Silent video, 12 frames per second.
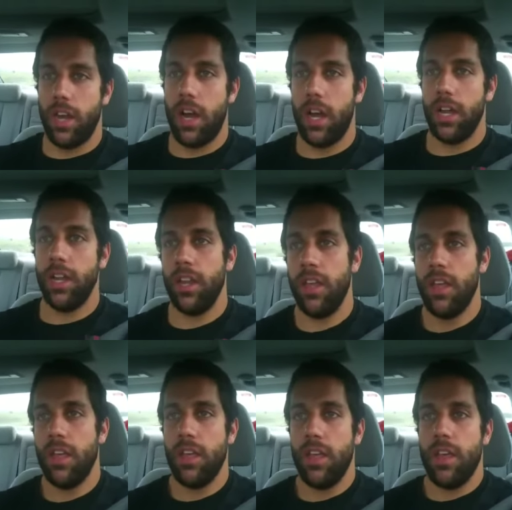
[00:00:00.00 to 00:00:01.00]

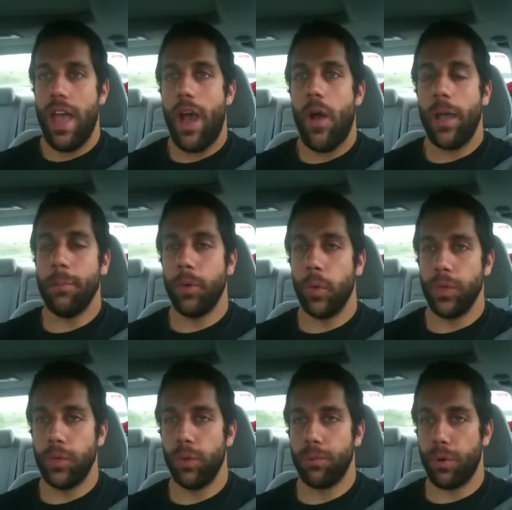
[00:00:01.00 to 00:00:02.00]
on how I'm going
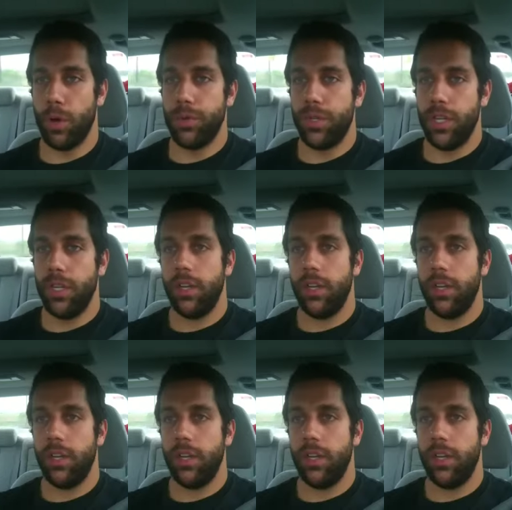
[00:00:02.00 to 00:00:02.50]
to approach it.